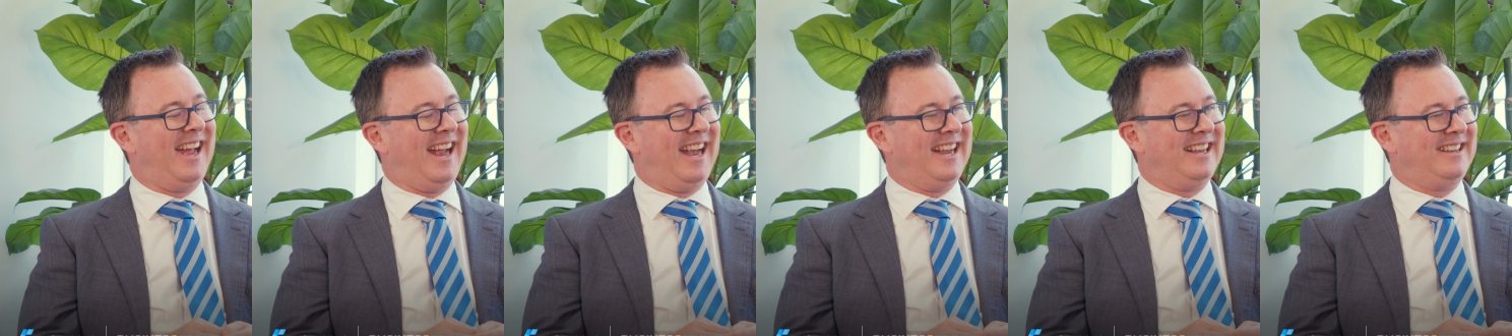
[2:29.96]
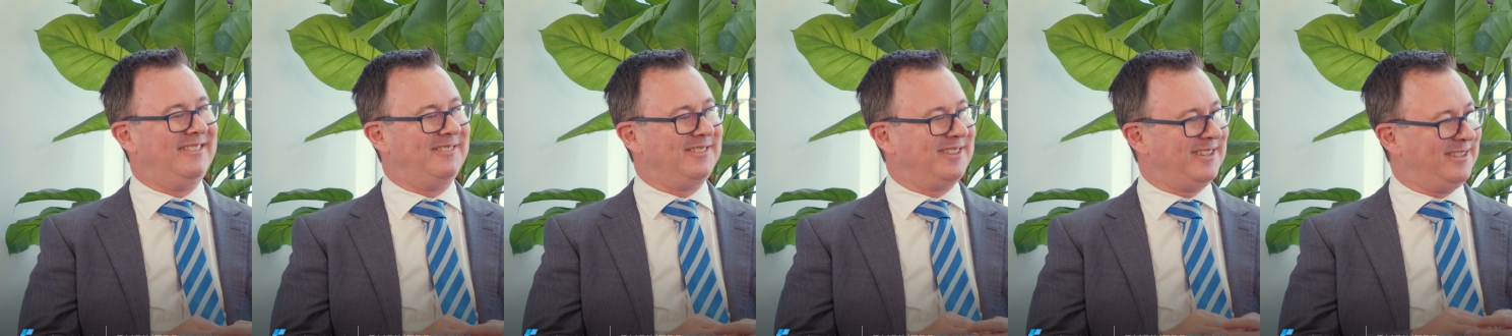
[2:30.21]

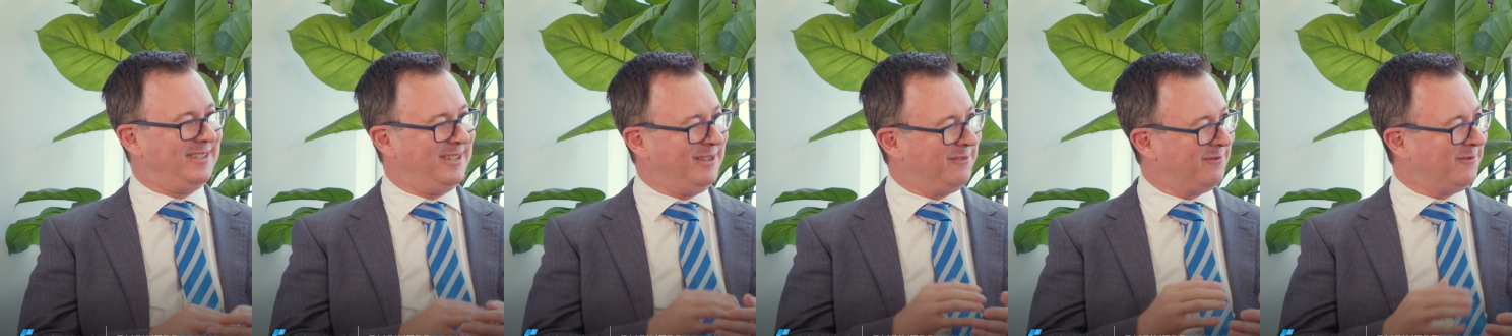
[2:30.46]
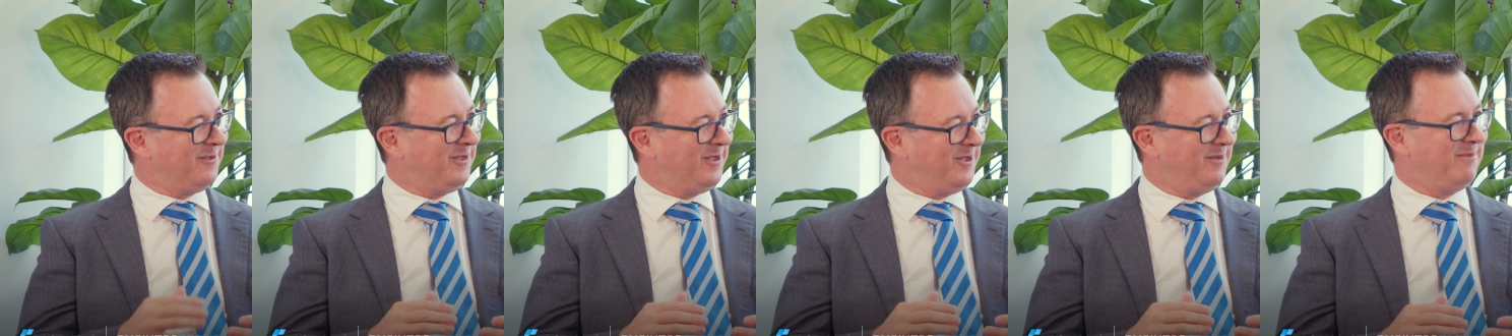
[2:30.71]
and there was
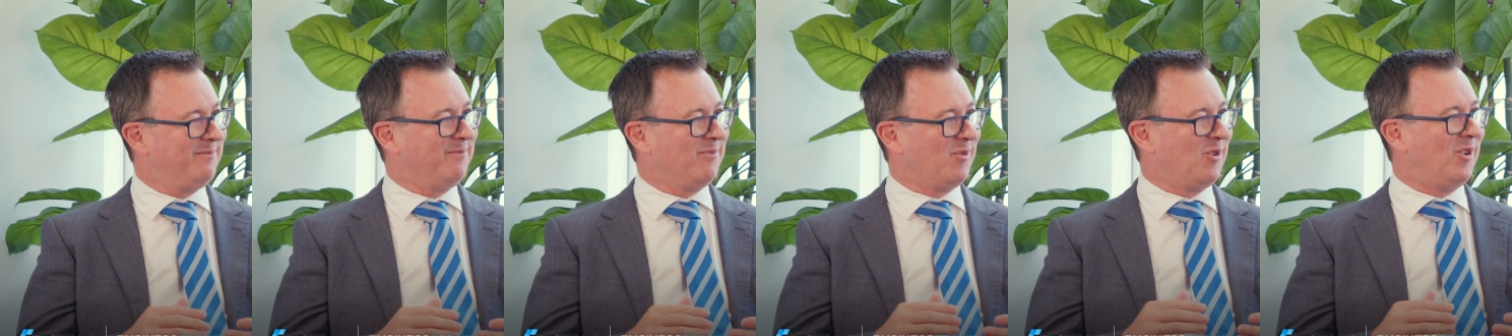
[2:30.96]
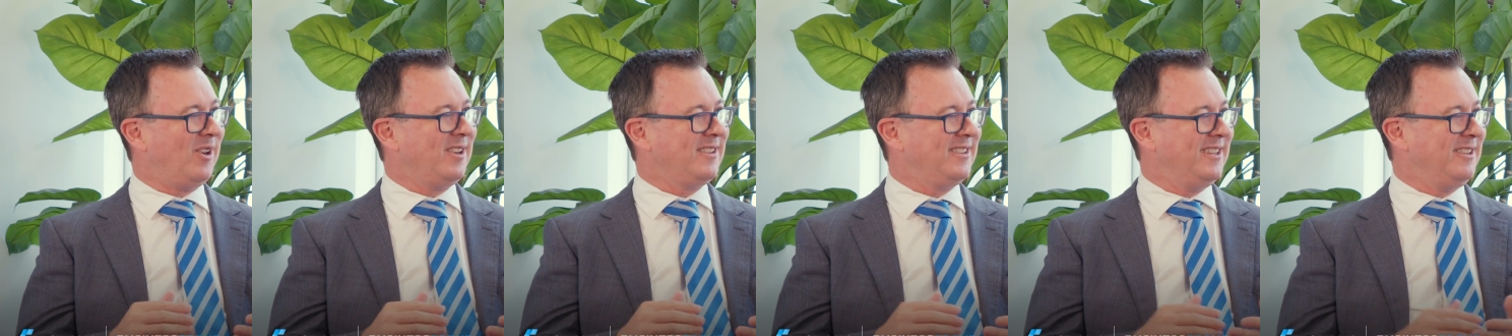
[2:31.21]
different
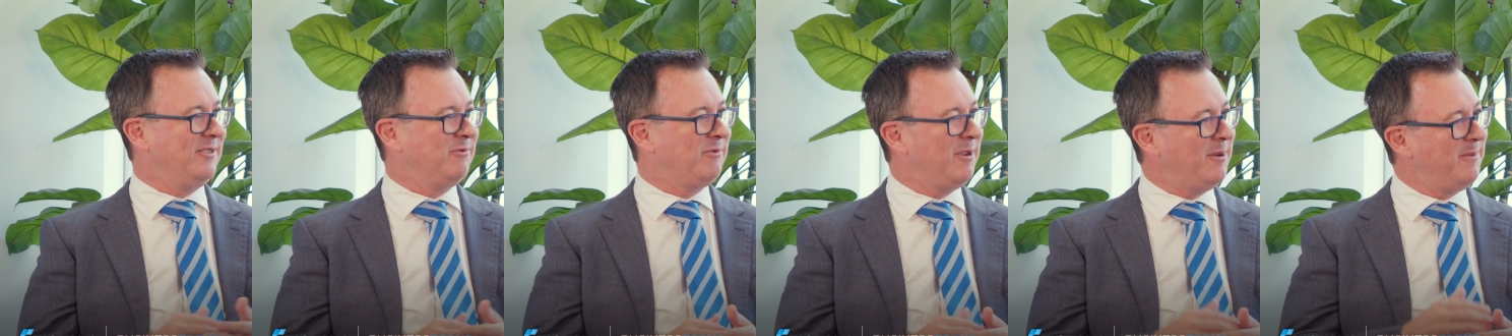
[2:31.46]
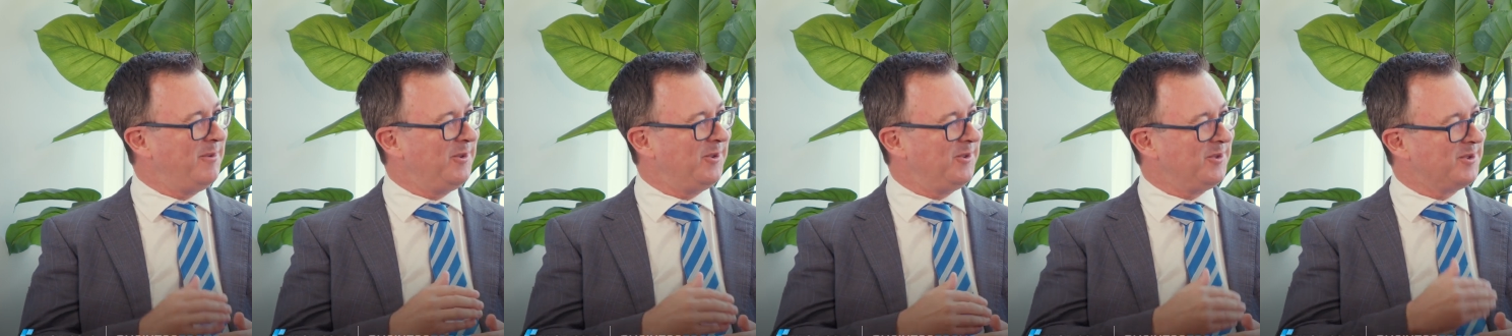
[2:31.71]
pricing.
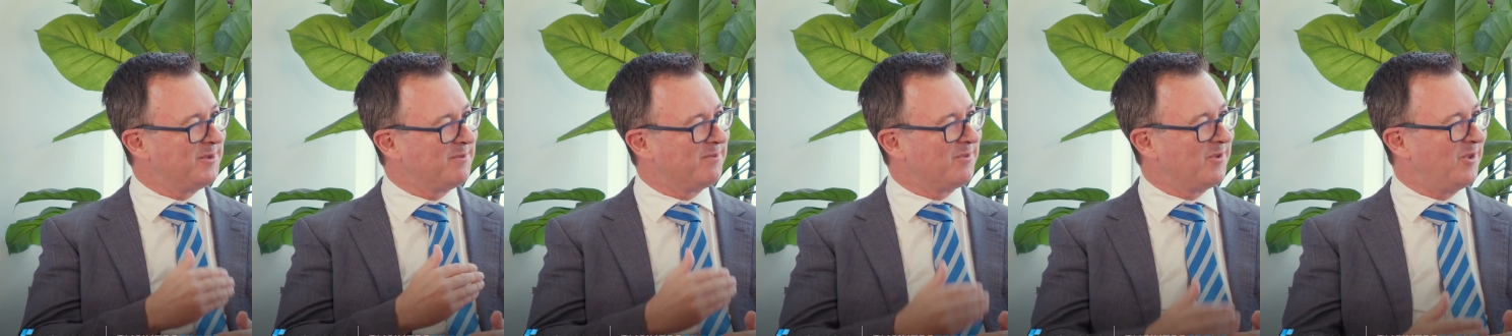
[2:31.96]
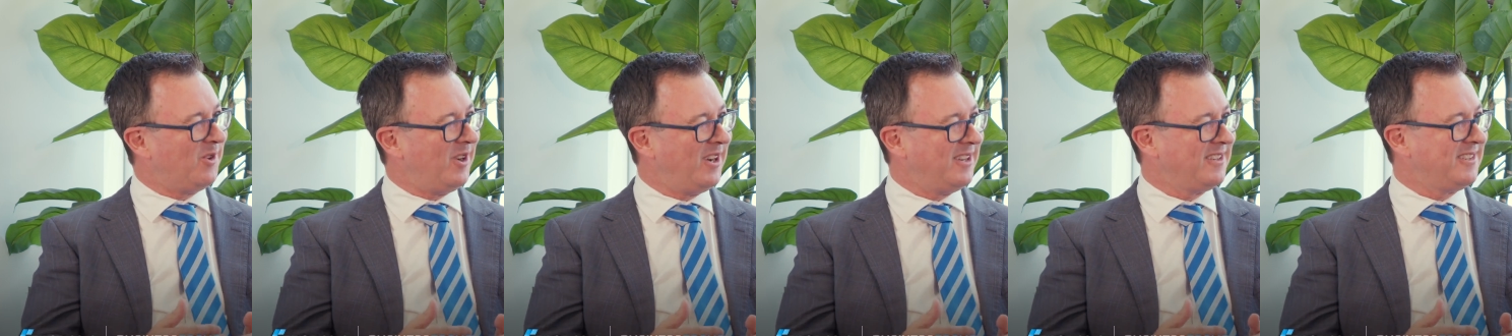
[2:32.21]
Criminals
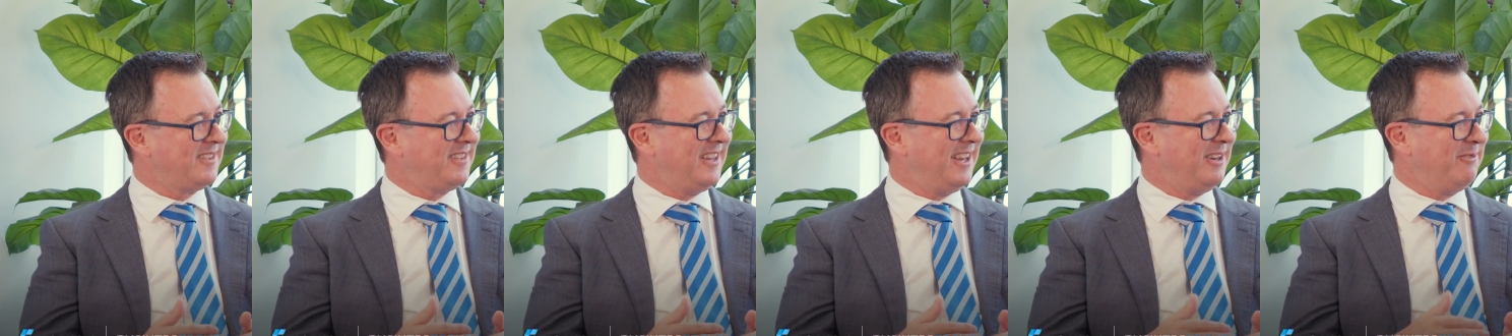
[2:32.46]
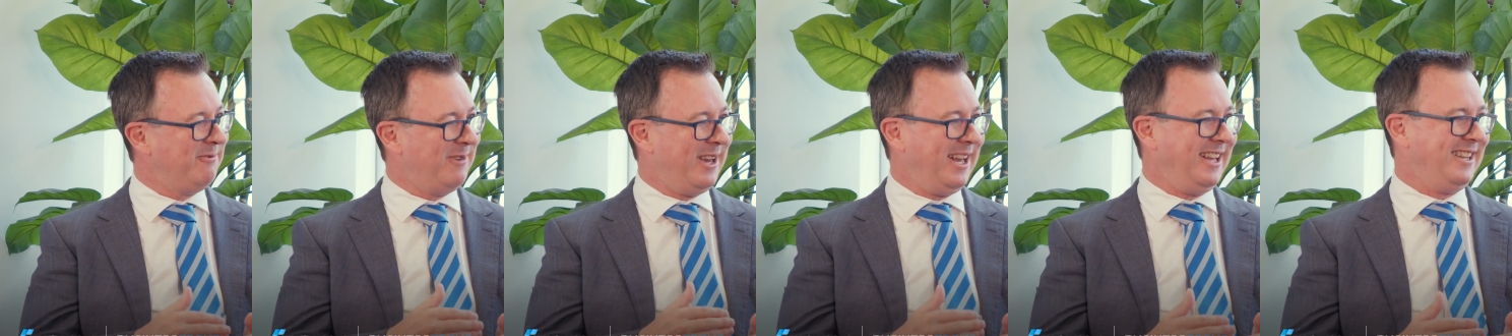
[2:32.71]
priced
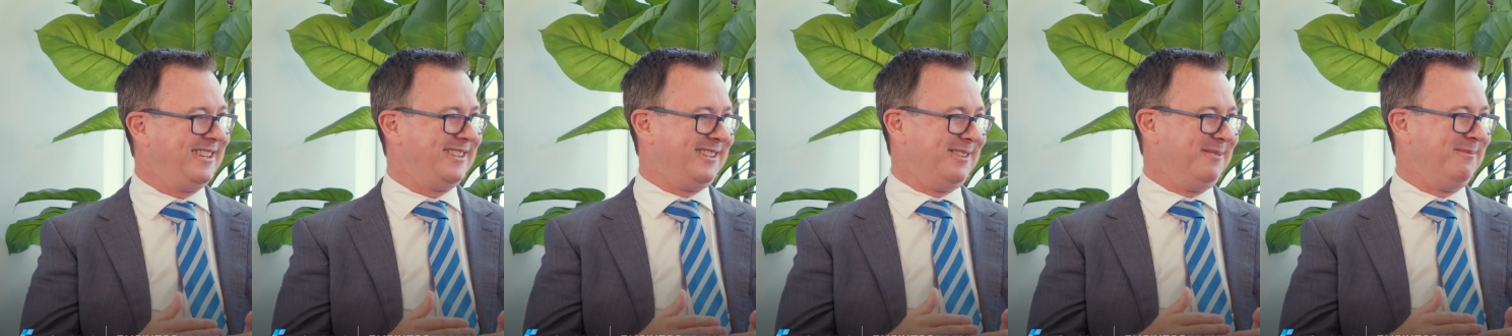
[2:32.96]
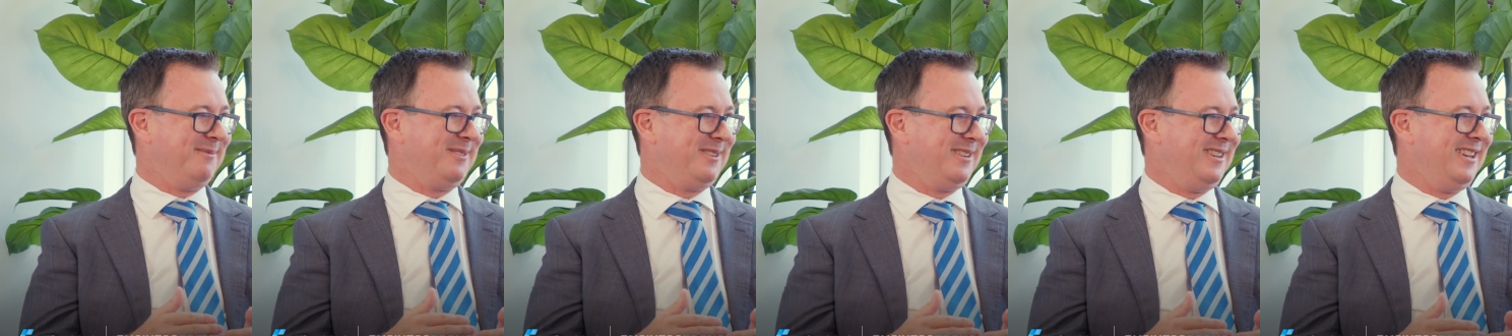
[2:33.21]
their
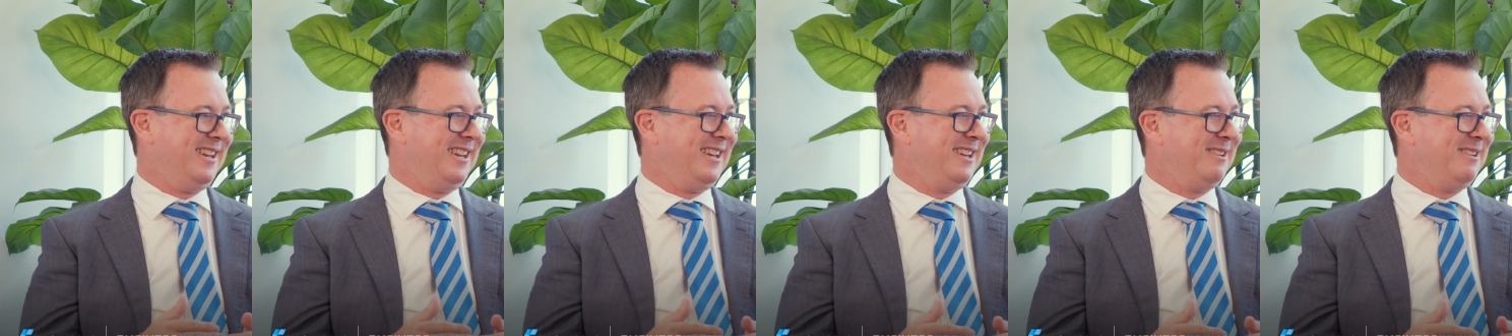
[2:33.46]
ransoms